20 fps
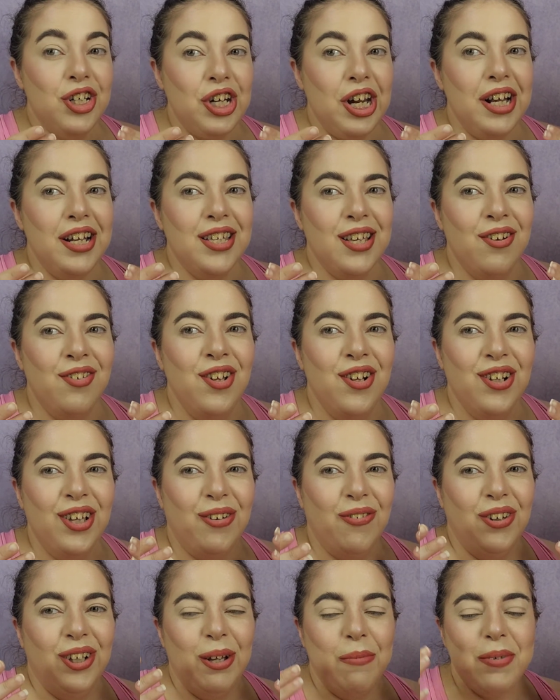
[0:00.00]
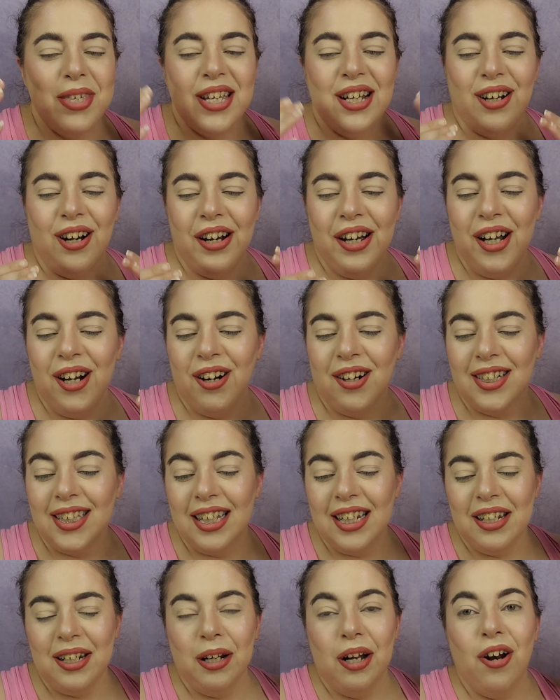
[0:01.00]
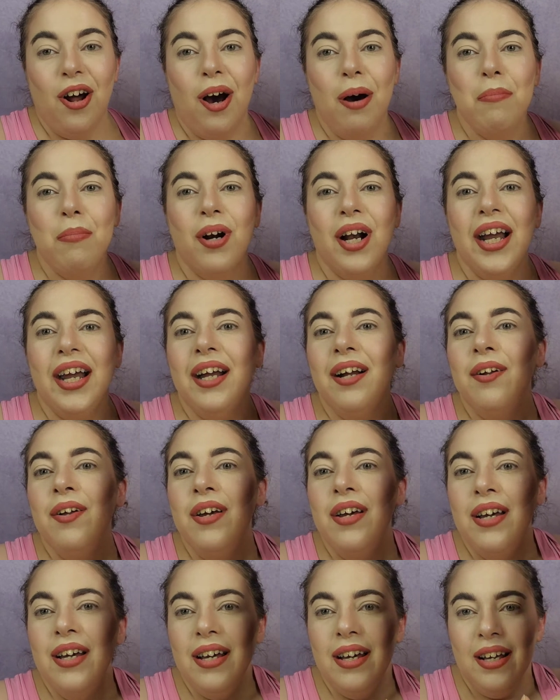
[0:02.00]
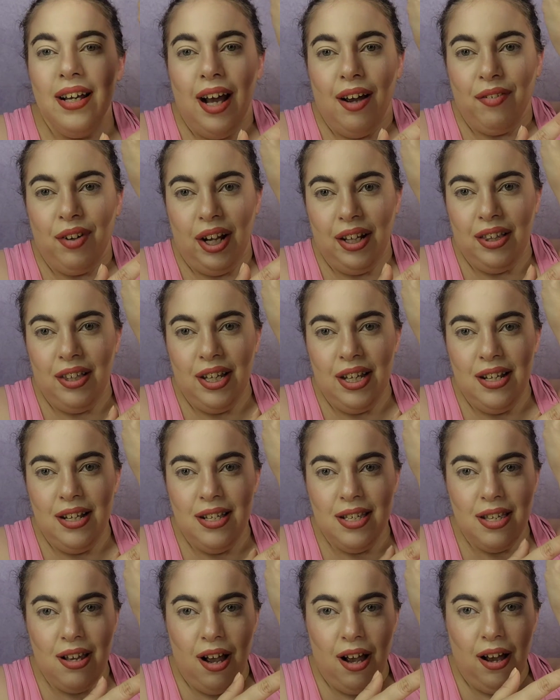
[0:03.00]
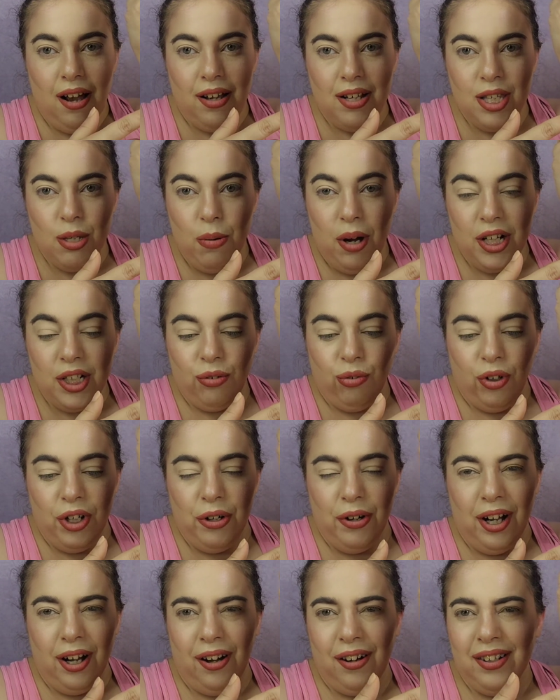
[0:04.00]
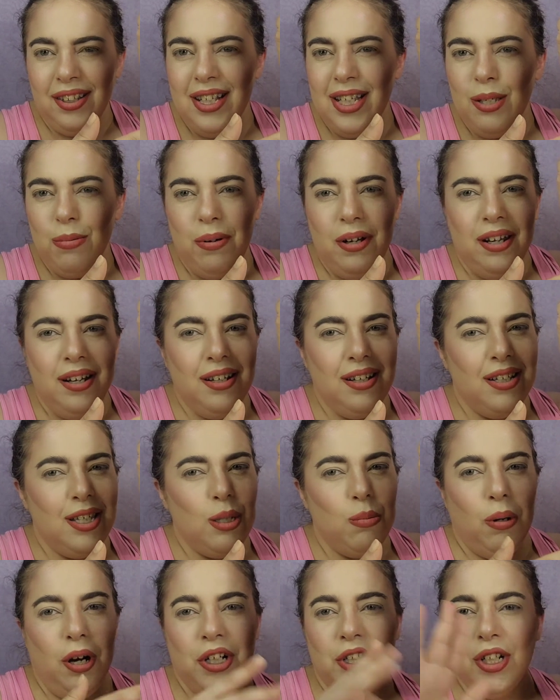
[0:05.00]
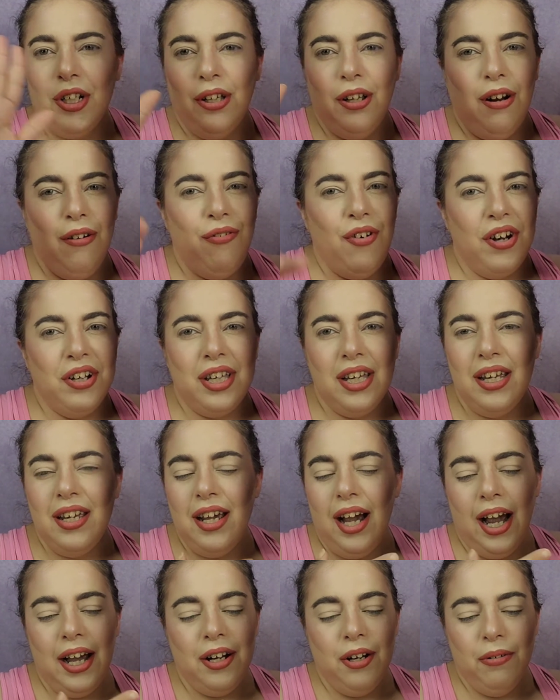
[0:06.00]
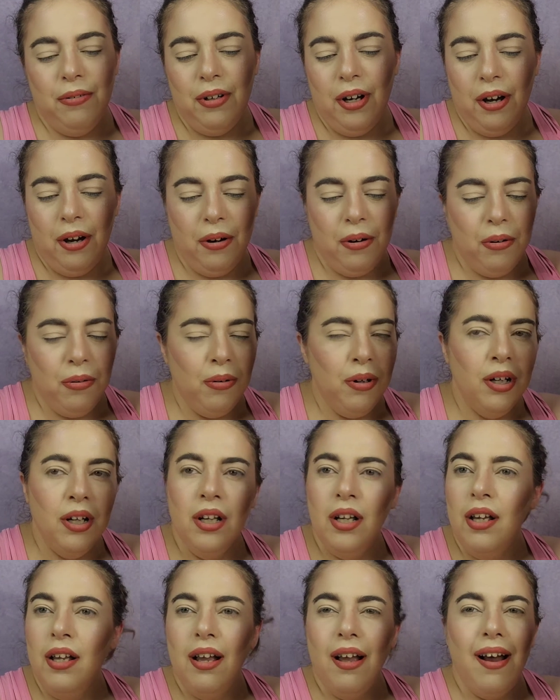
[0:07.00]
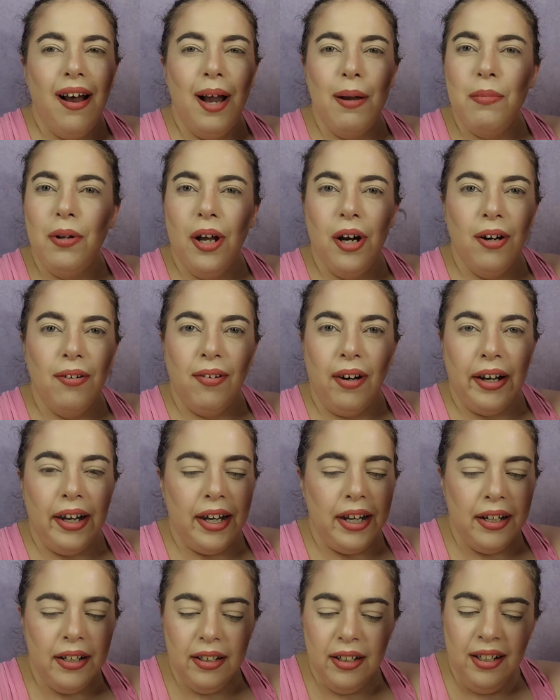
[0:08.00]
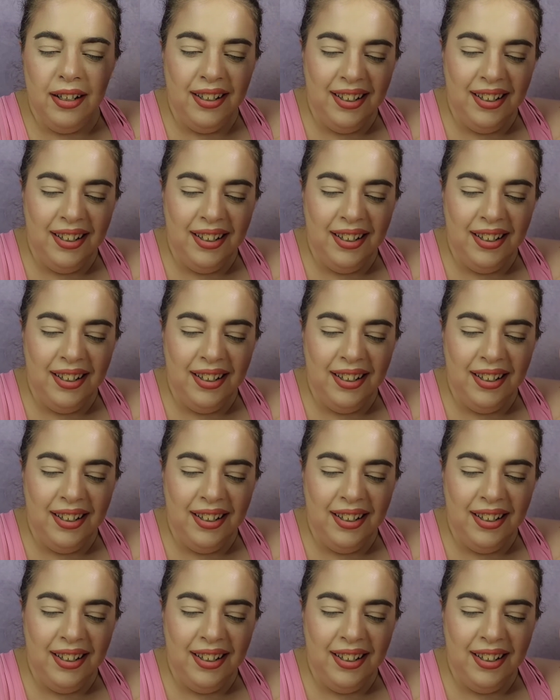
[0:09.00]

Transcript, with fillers: shades of the liquid lipstick on here because I did an ombre. I've got these uh, swatched for you here. This one swatched a little funky. I don't know. I'm not alright.